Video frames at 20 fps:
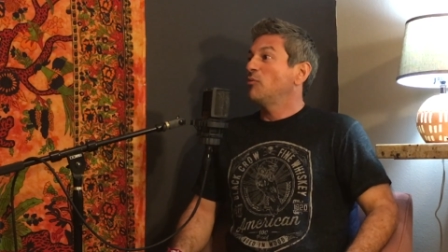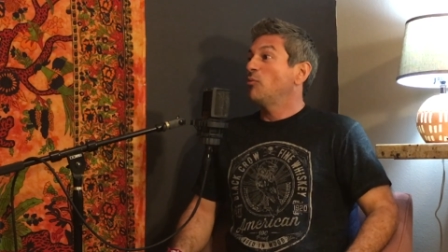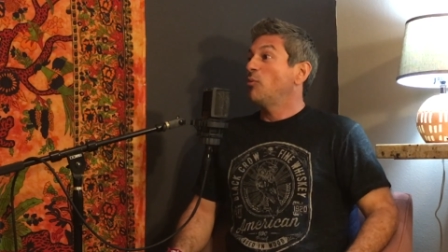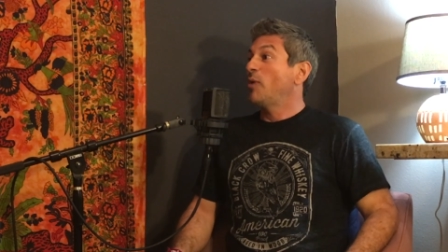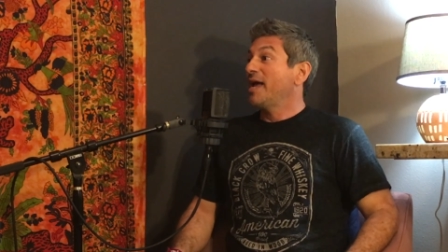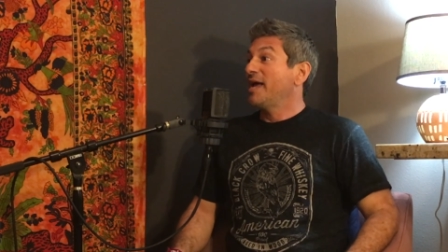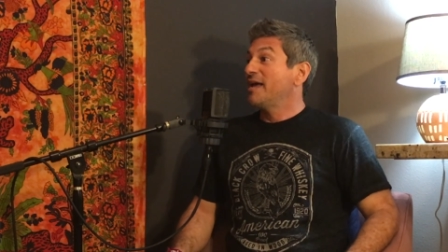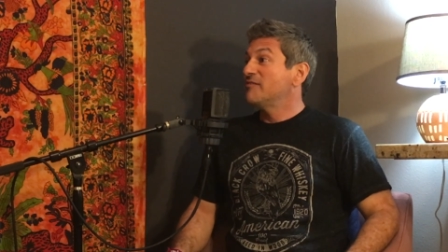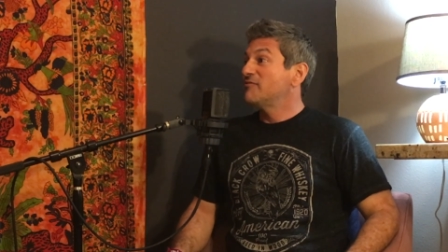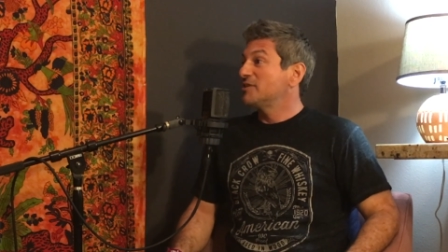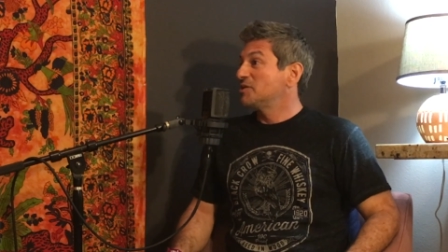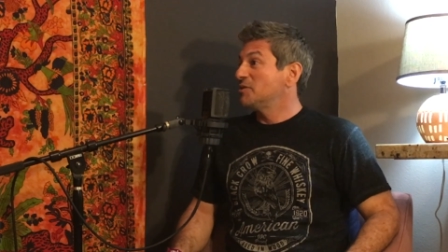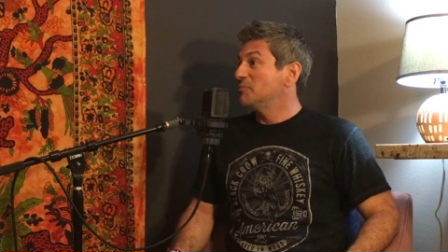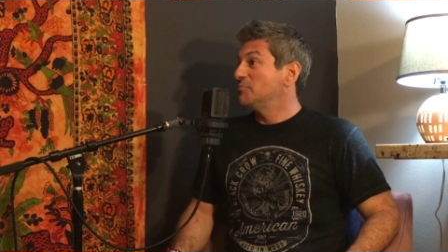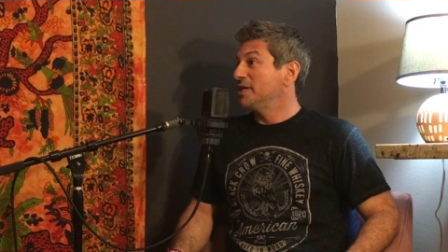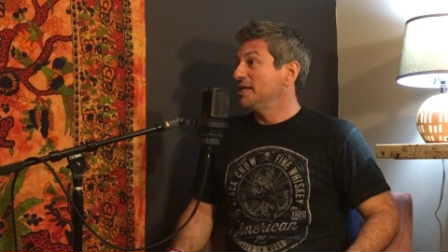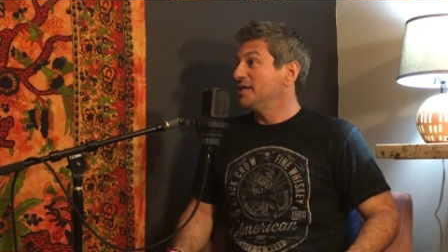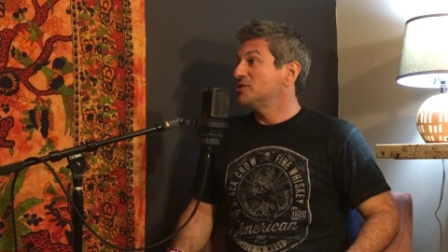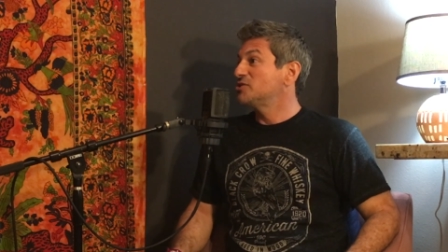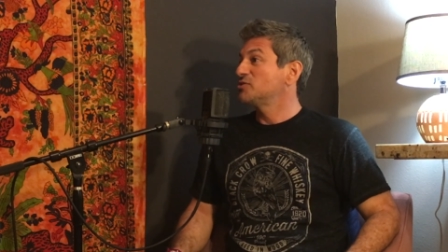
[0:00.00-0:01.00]
wave at the
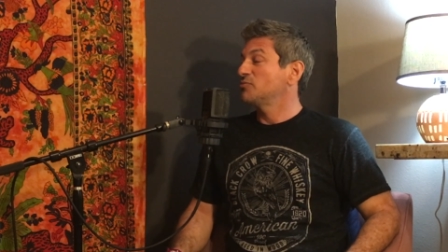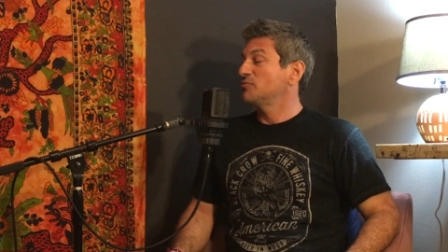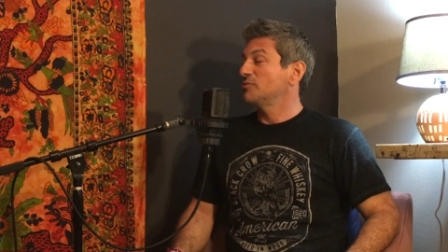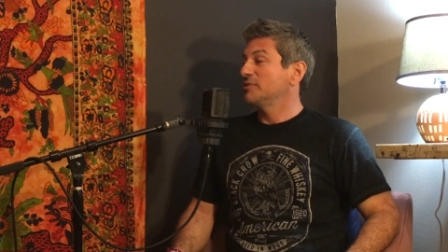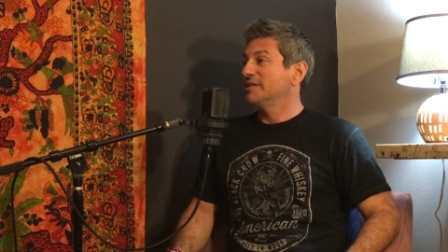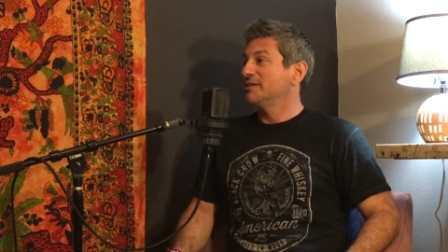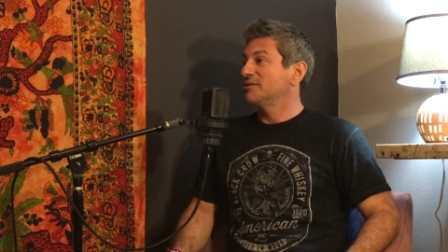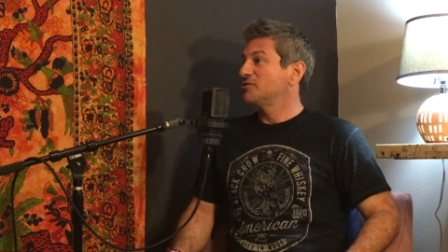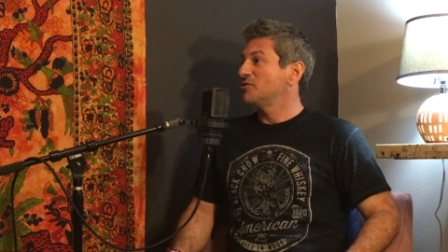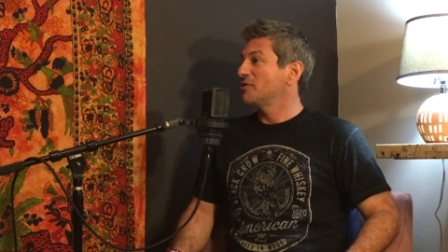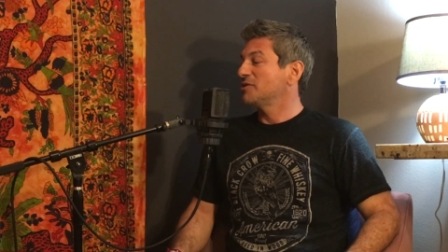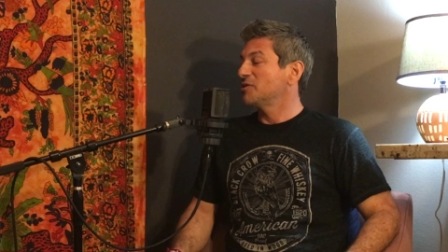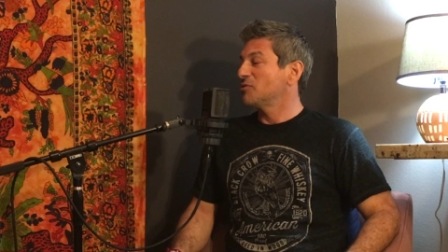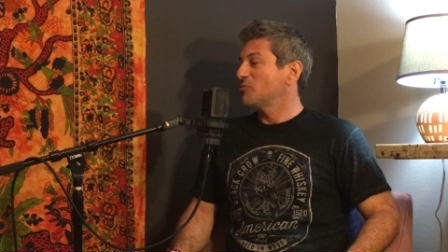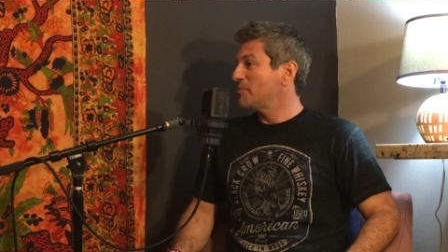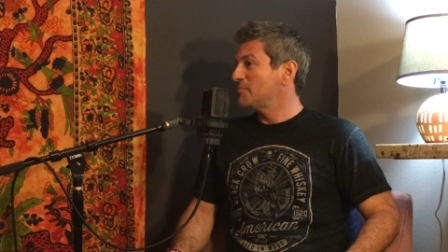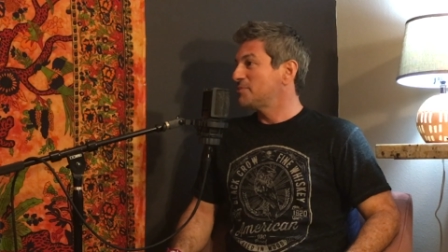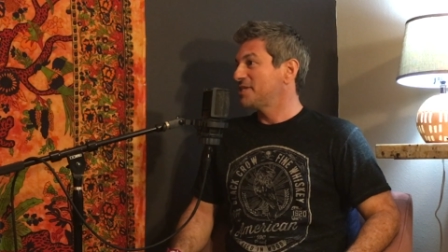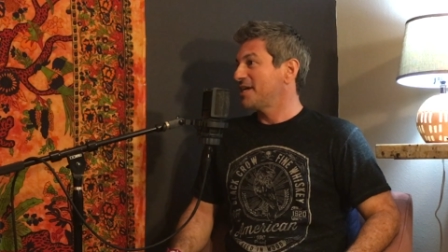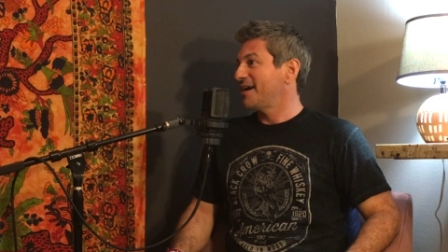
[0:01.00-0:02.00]
beach, during the
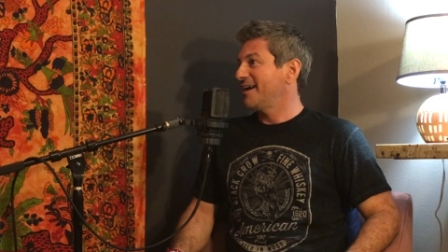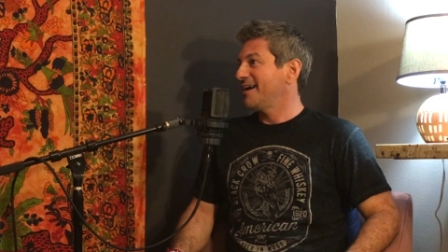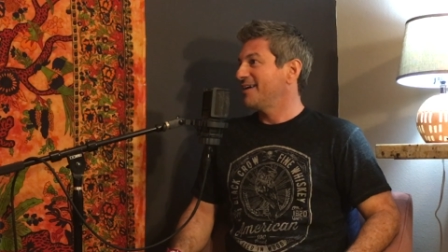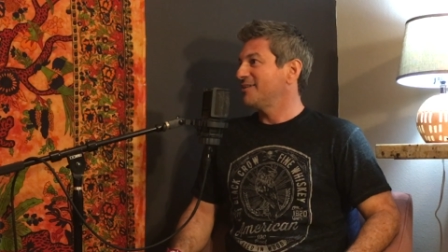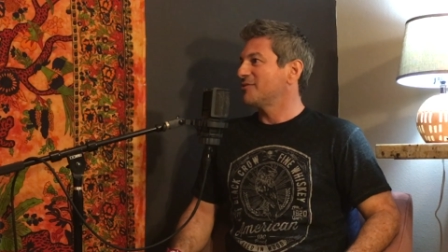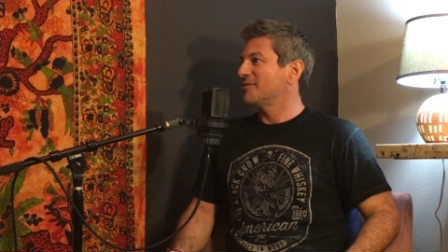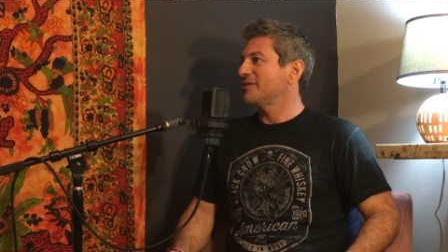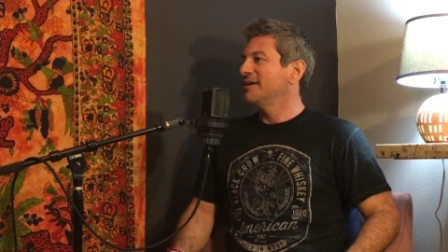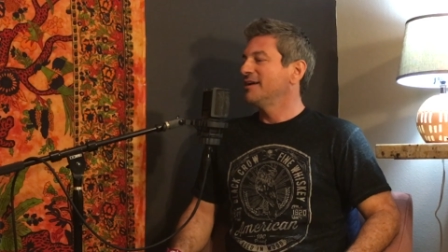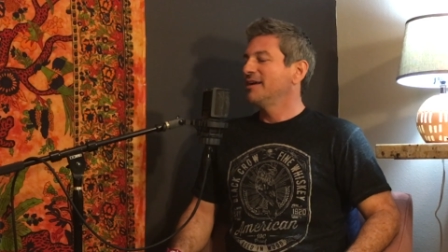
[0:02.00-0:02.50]
riptide,